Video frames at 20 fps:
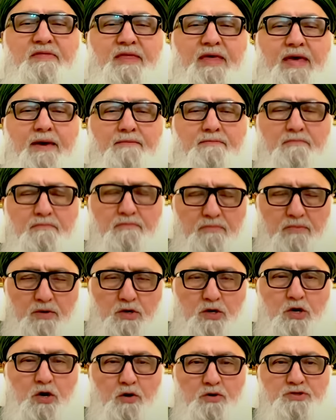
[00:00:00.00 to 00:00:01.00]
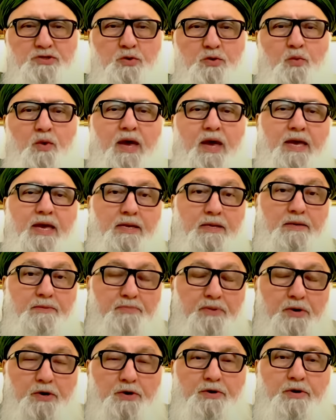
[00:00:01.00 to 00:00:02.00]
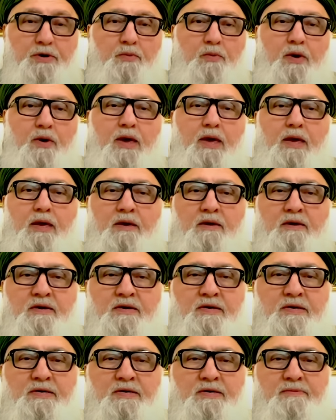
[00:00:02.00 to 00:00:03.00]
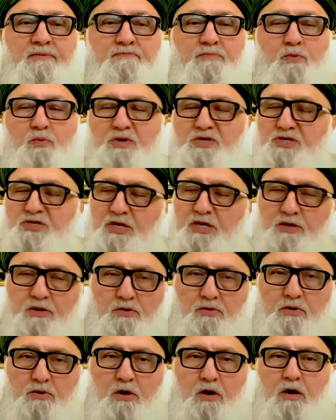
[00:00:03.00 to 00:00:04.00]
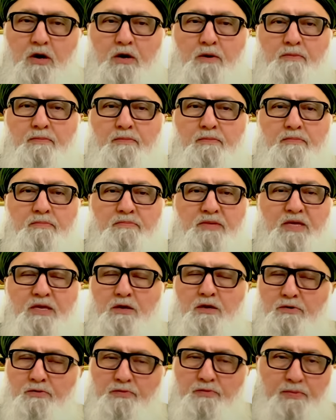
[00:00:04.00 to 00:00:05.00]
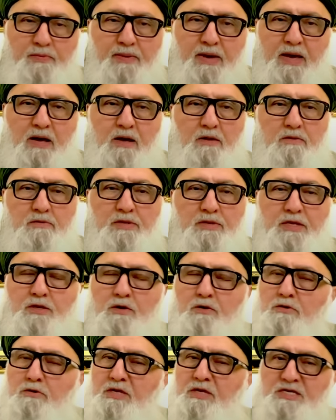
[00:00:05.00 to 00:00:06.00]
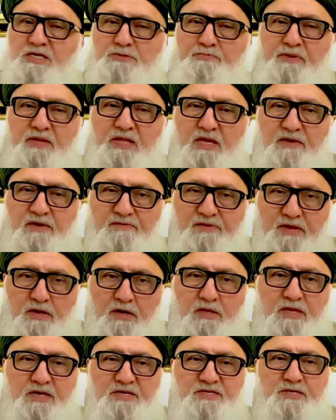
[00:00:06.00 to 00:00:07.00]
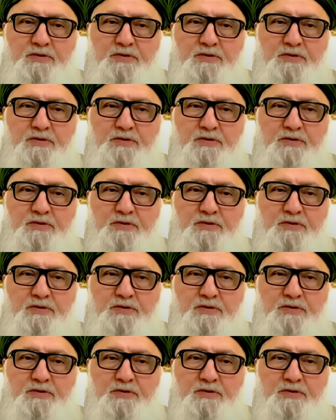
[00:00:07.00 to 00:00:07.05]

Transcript: them goes away and burned away in which they don't harm, they don't rebel, they don't disbelieve in Allah